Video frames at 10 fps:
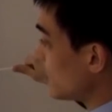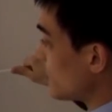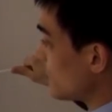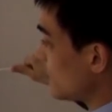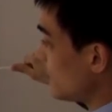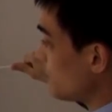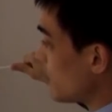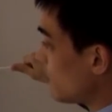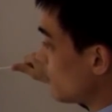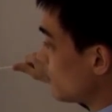and the received
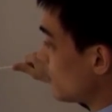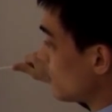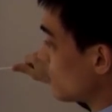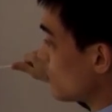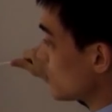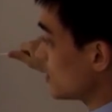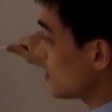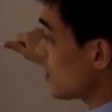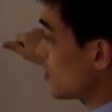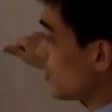power of the distortion
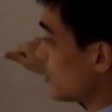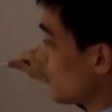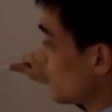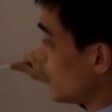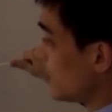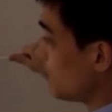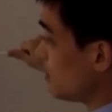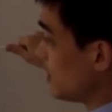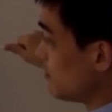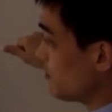is 33
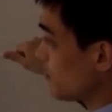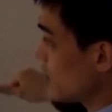dB.